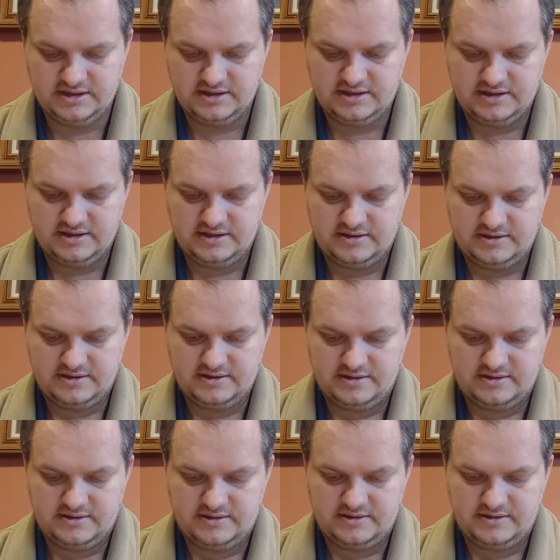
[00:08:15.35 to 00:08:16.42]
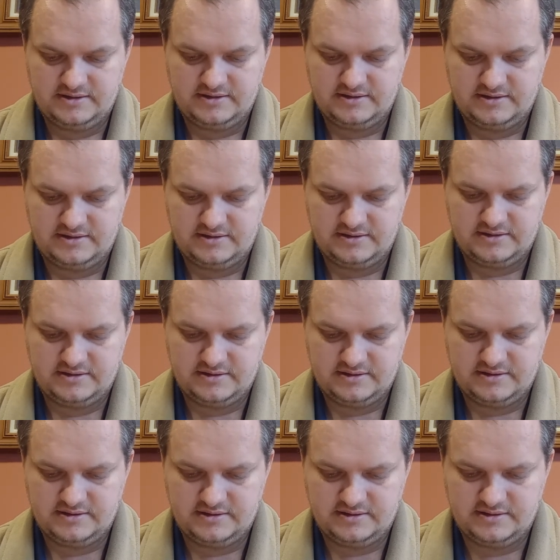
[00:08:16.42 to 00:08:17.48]

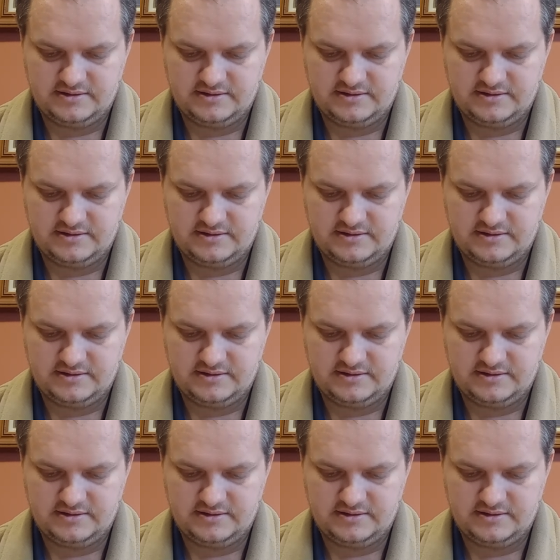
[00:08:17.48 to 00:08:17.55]
Nobody speaks.